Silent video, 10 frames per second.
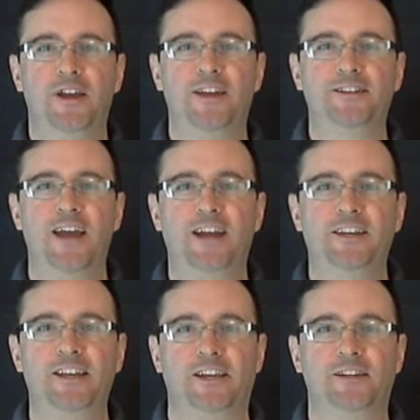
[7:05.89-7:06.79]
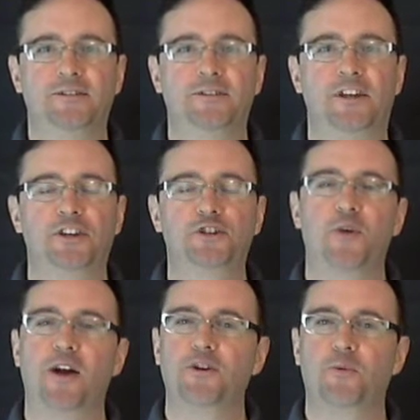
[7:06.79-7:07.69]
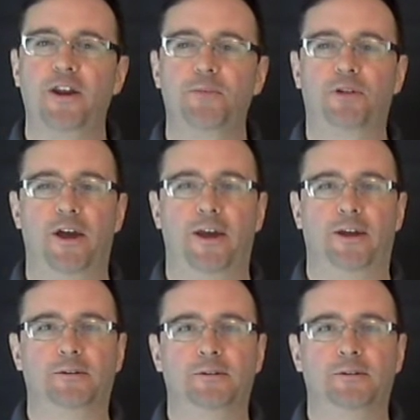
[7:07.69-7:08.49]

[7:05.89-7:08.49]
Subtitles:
and technique to get you on your way to playing.